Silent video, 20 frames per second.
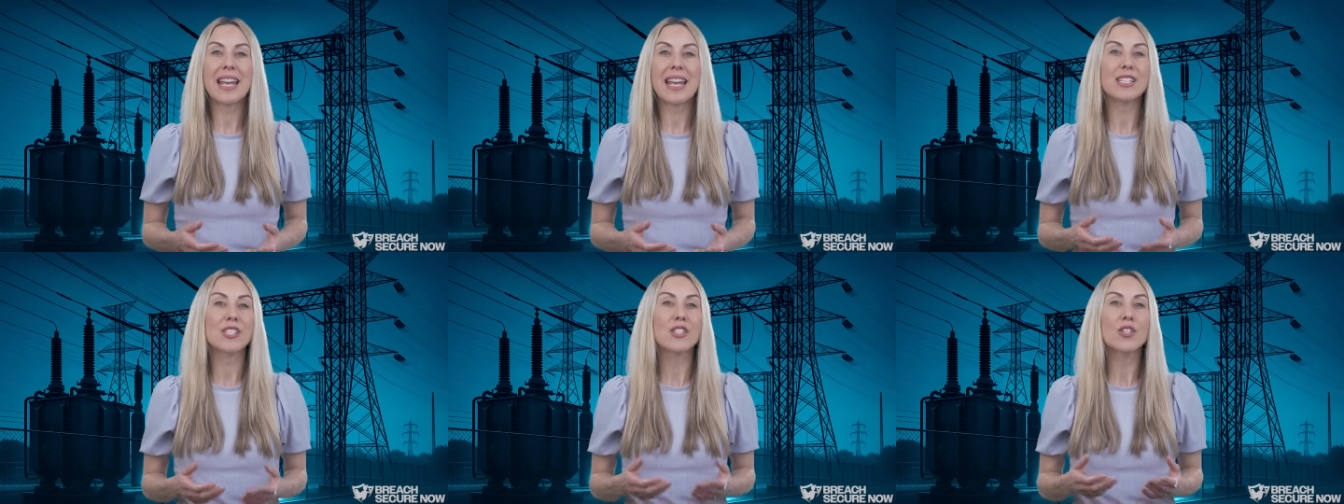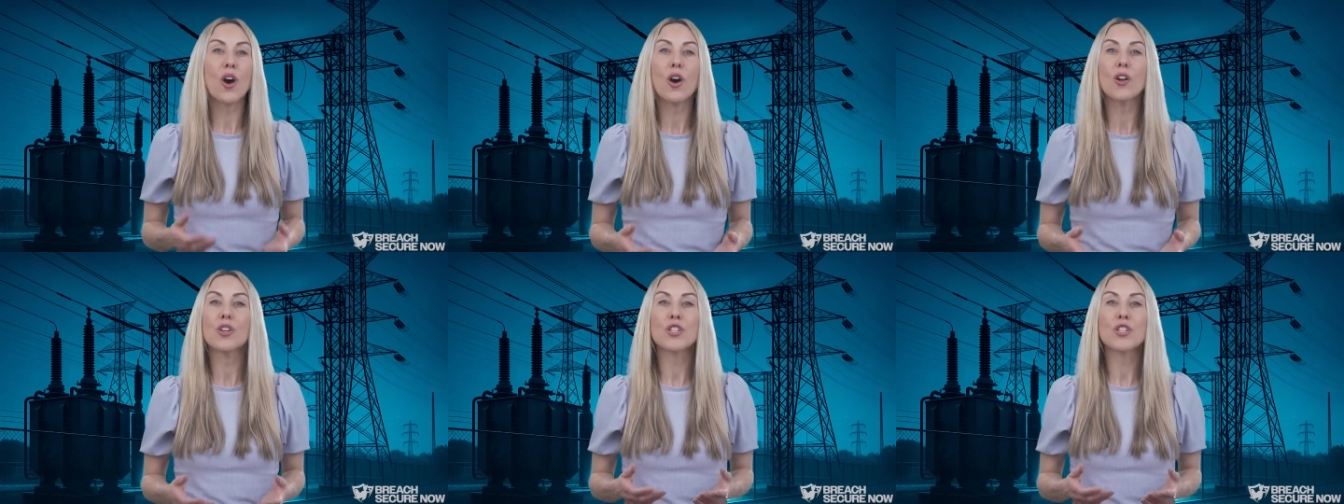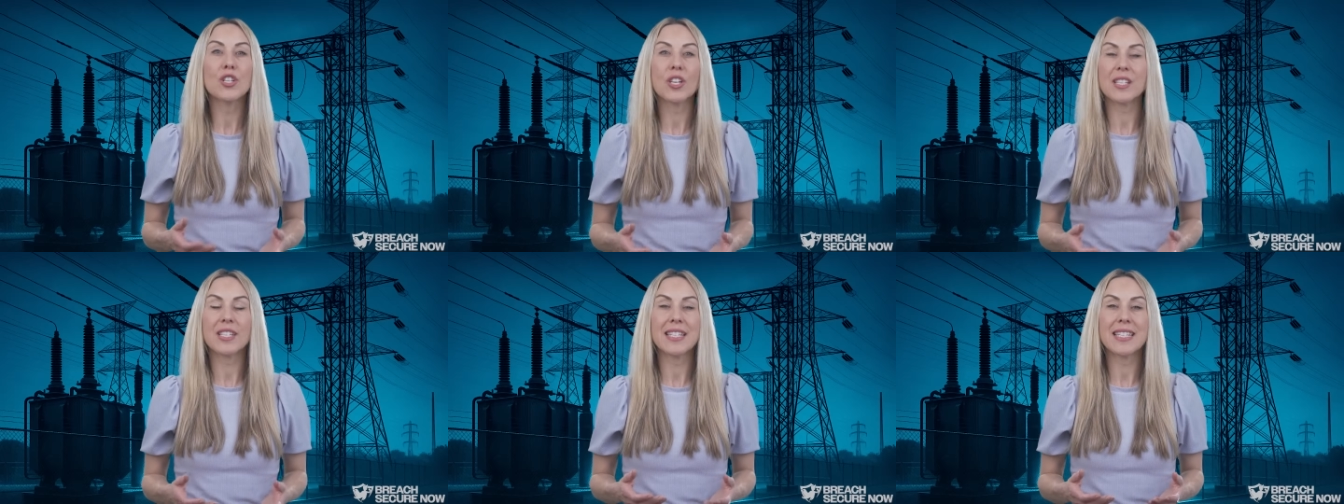is not
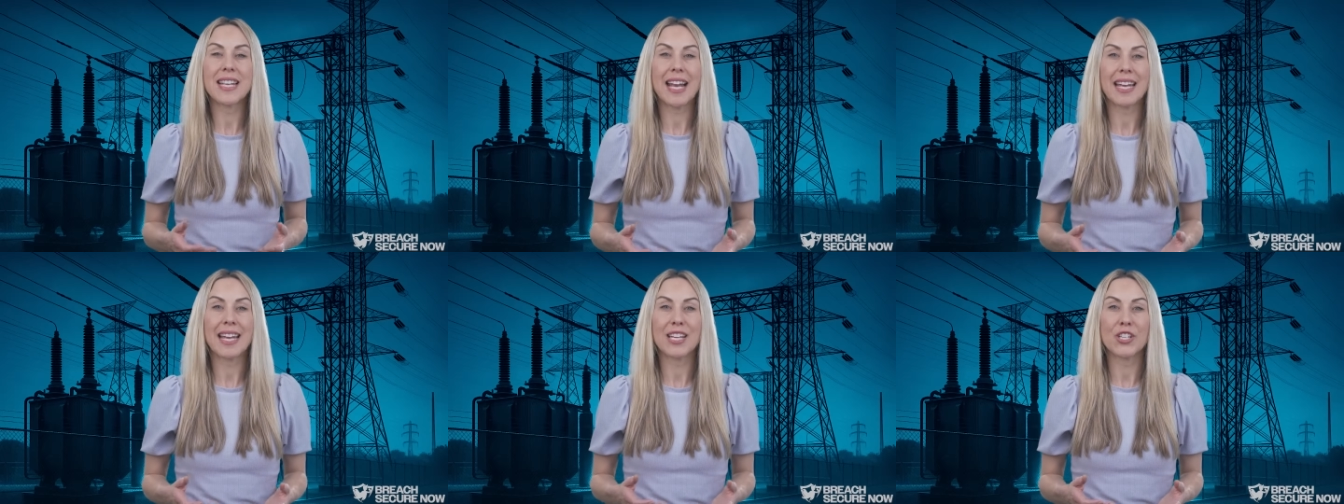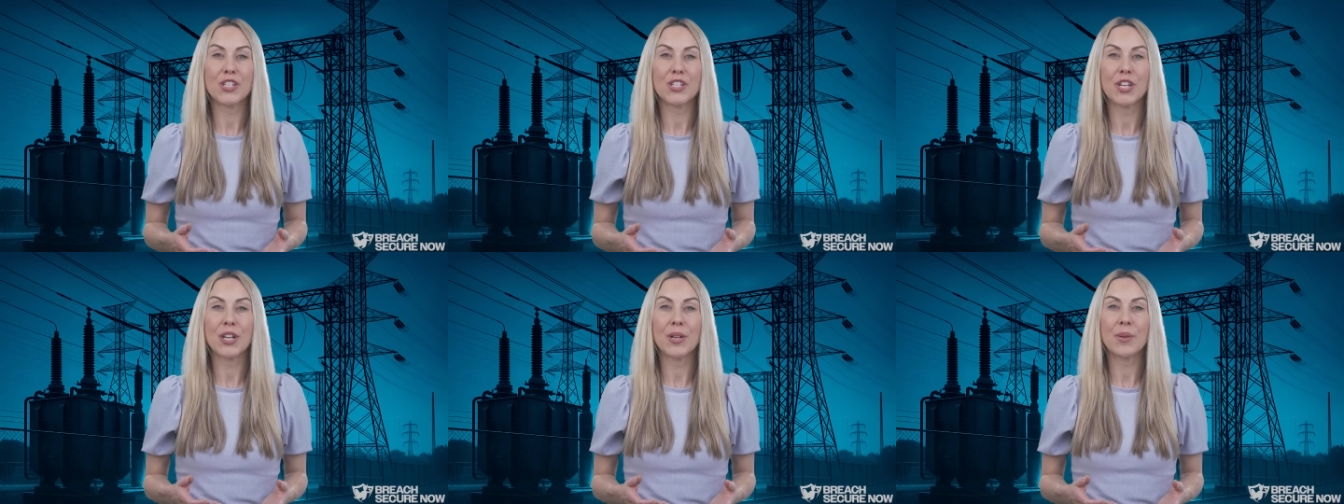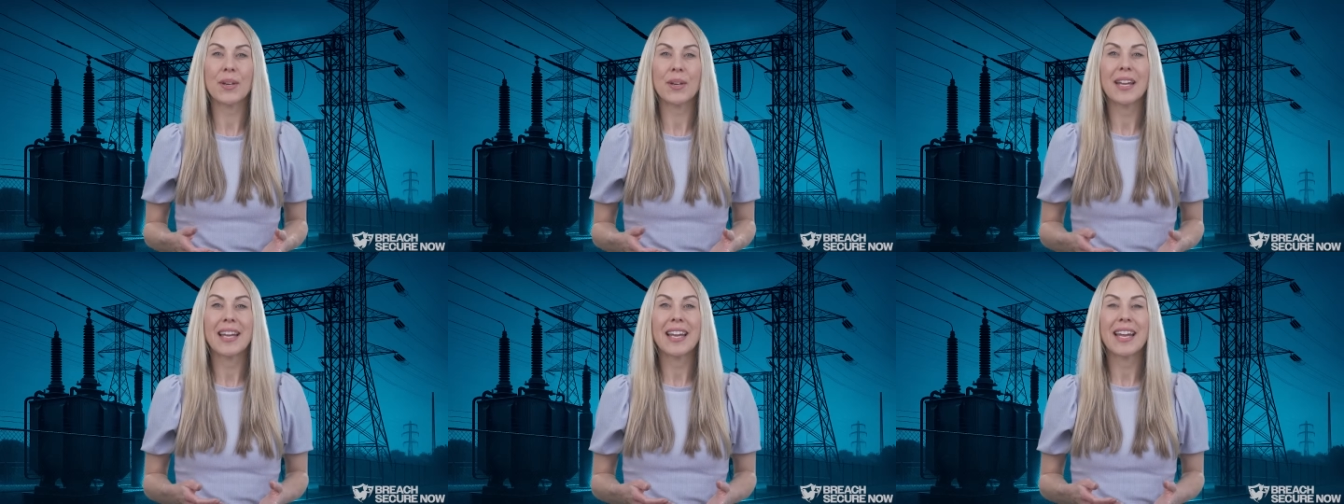just a tech
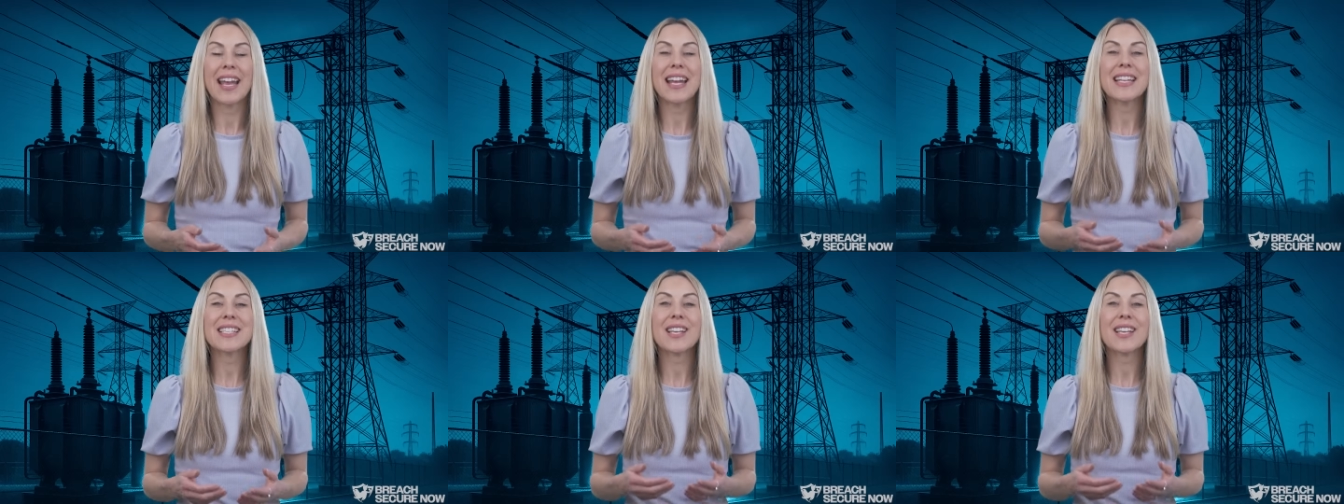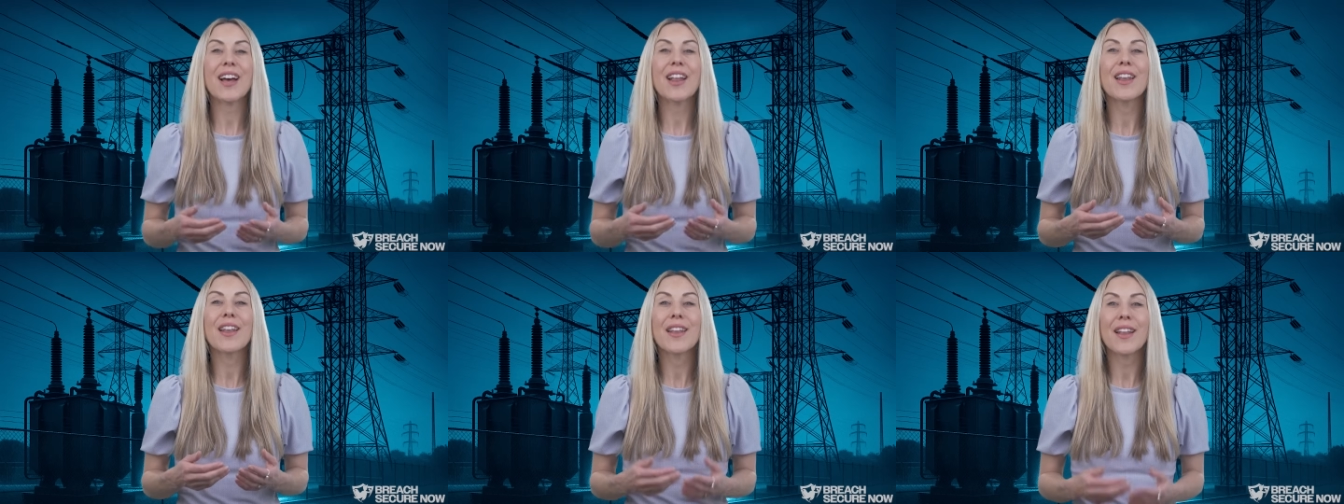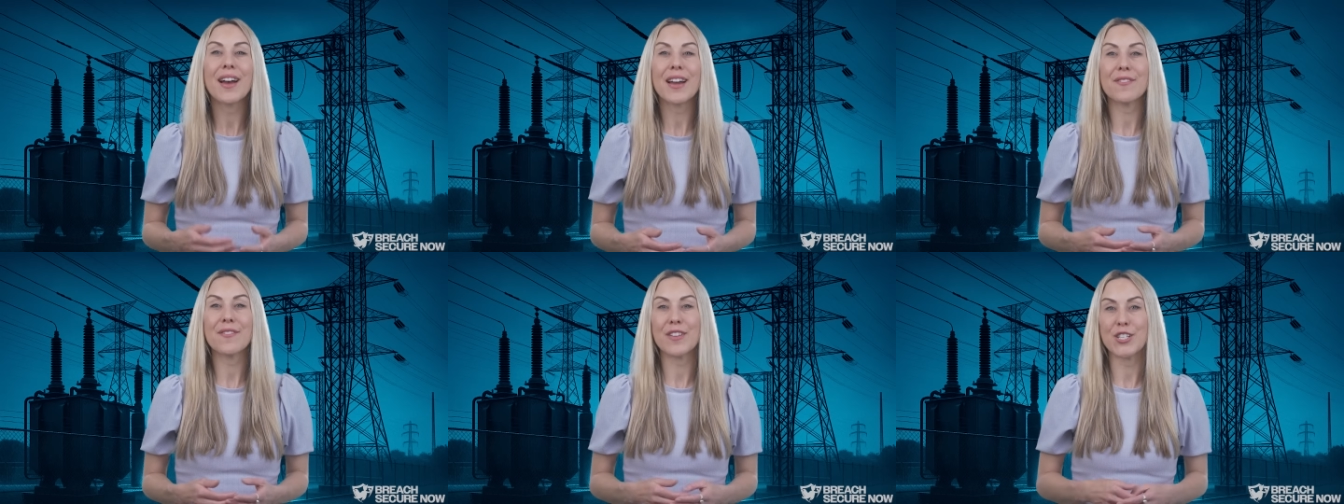issue, it's a
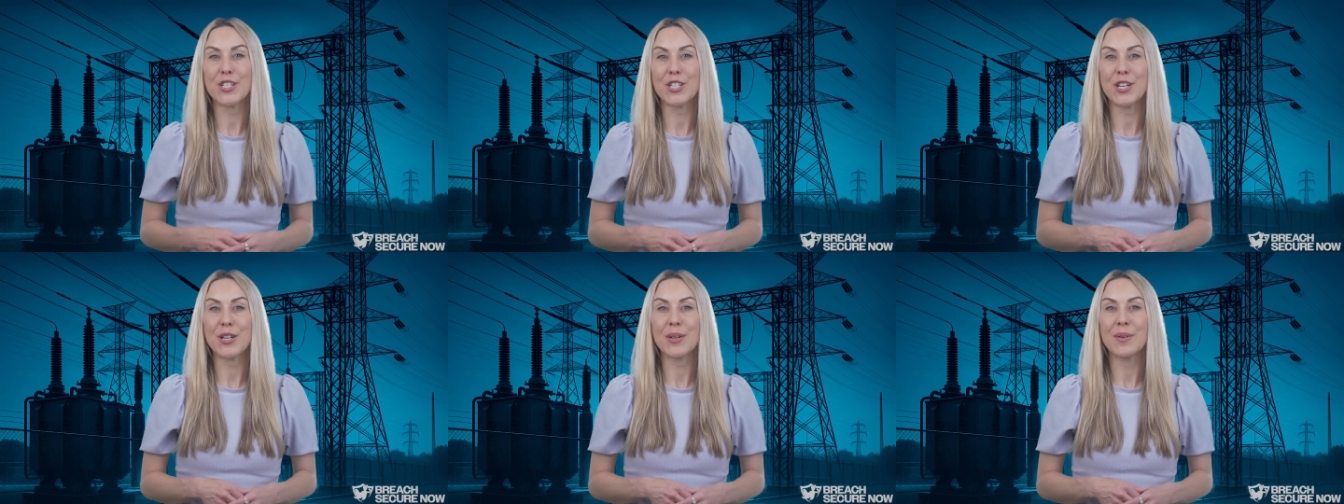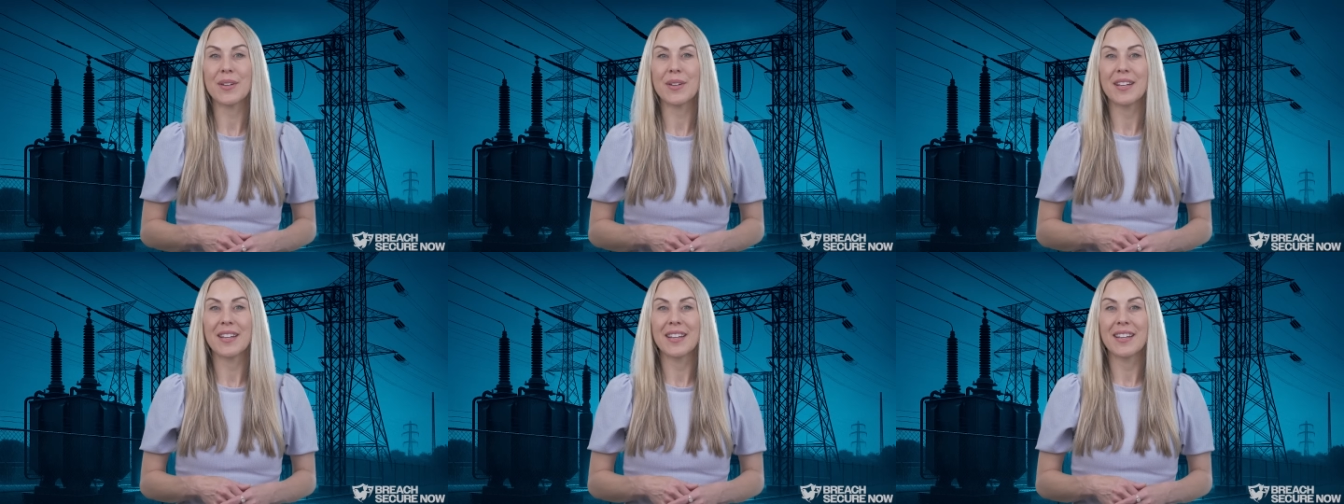life issue.